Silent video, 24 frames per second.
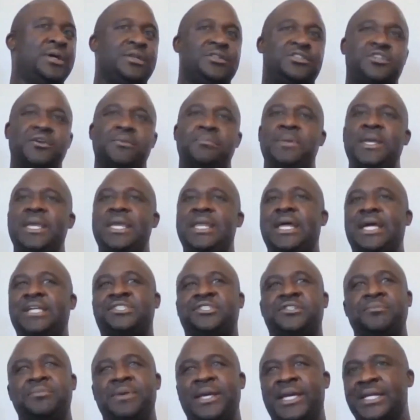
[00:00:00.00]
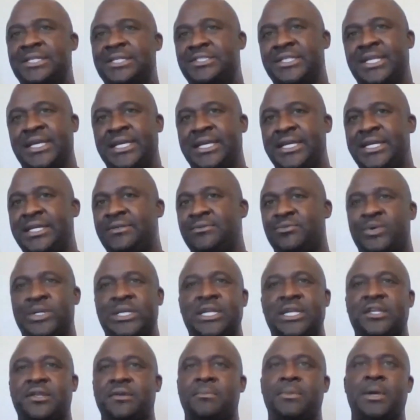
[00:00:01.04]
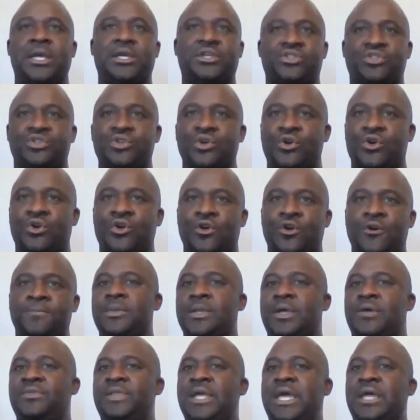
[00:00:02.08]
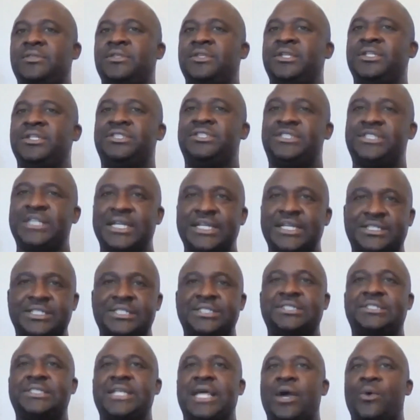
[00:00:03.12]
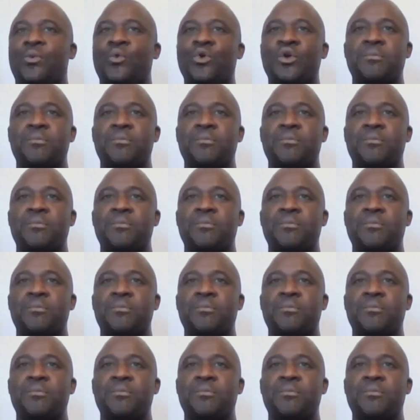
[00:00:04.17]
To me, that's the biggest need. We need to make sure that the decisions that we're